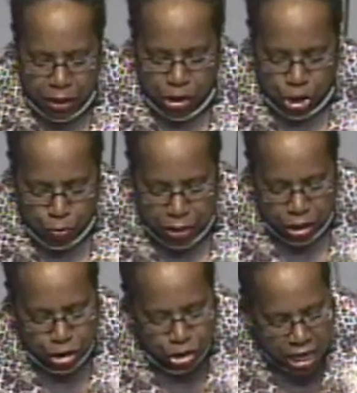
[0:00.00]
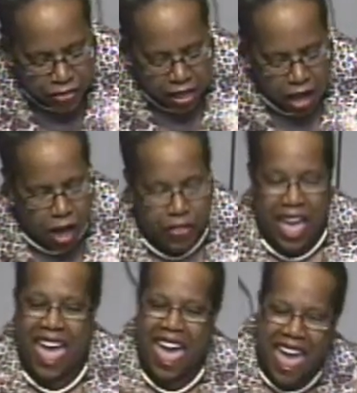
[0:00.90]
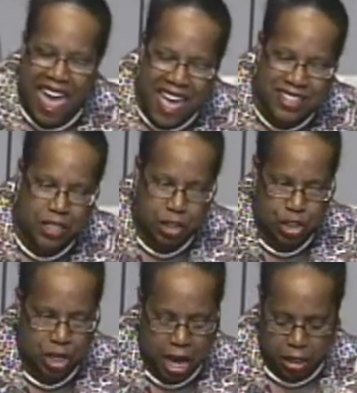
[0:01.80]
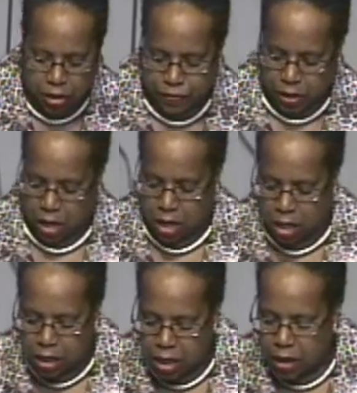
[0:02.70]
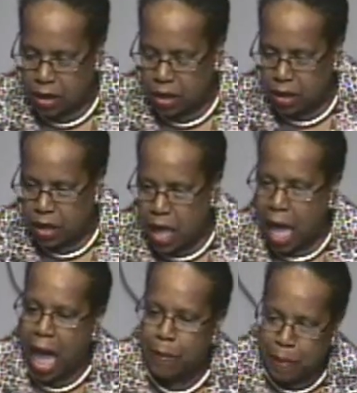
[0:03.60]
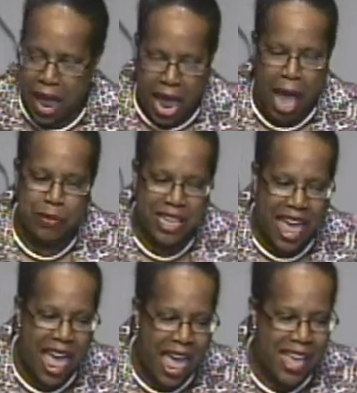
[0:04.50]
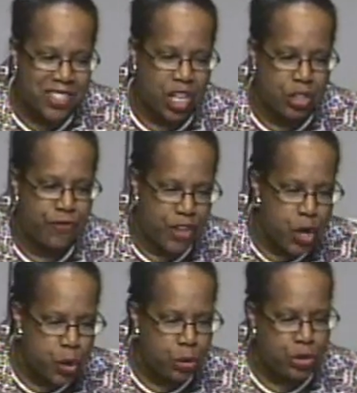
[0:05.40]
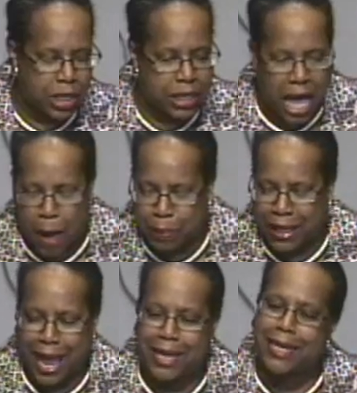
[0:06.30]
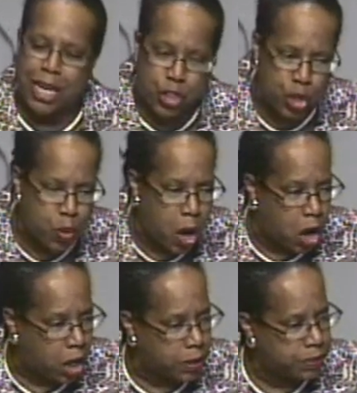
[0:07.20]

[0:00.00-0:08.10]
us to really see the other as a child of God, and perhaps as confused and complicated as you are.